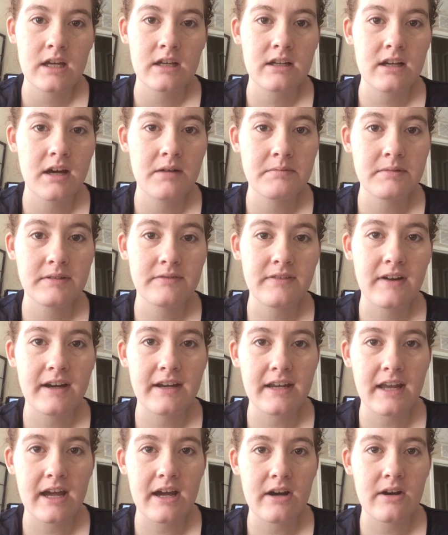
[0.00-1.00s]
come to
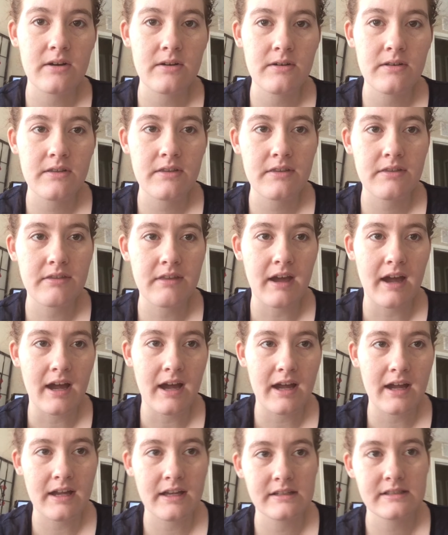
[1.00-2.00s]
find out
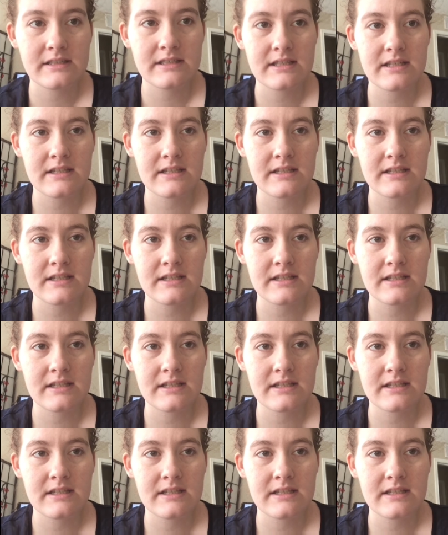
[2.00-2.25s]
that